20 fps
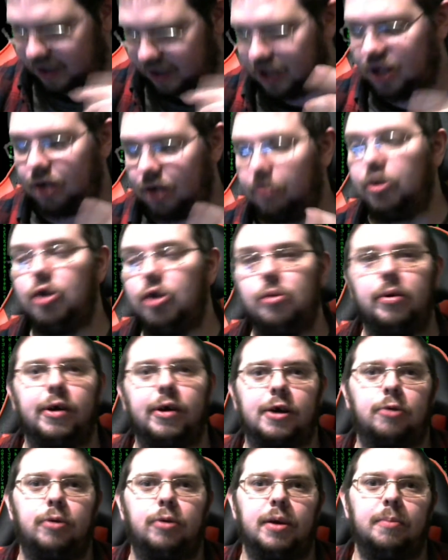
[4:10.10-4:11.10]
newer
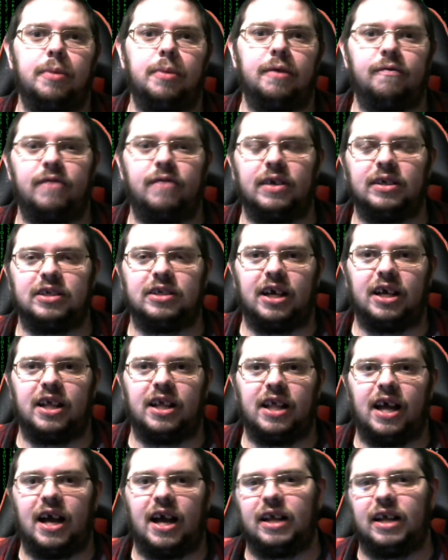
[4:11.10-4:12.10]
equipment, things like
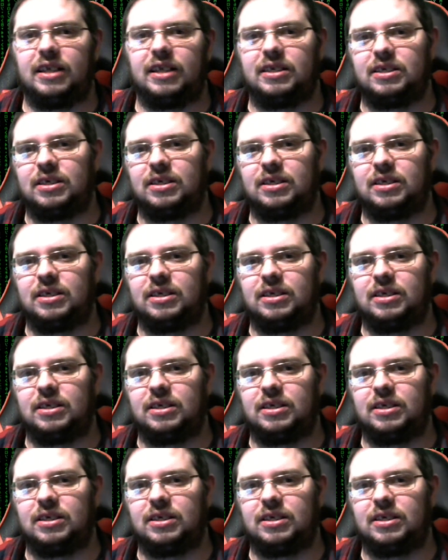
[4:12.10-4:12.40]
that.